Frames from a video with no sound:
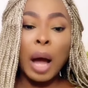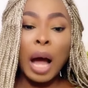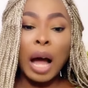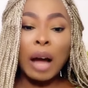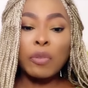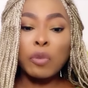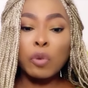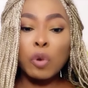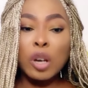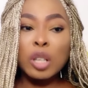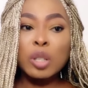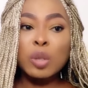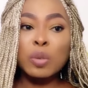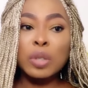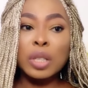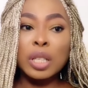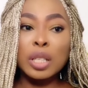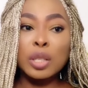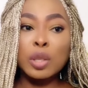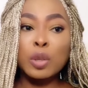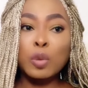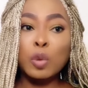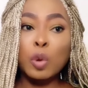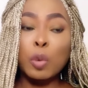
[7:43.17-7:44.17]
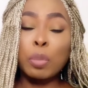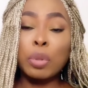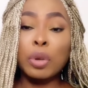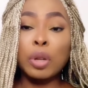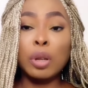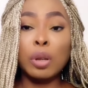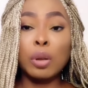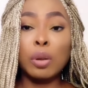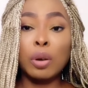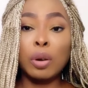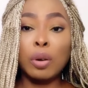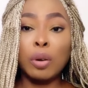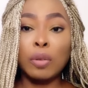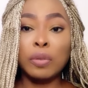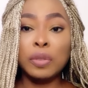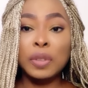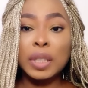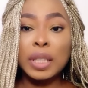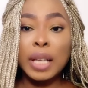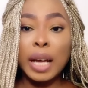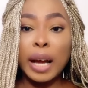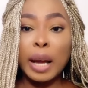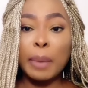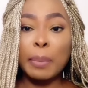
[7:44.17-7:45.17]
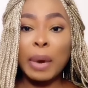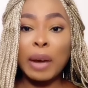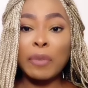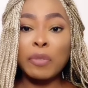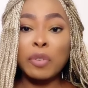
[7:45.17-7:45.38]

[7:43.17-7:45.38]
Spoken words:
I've worked with this soap a lot of time.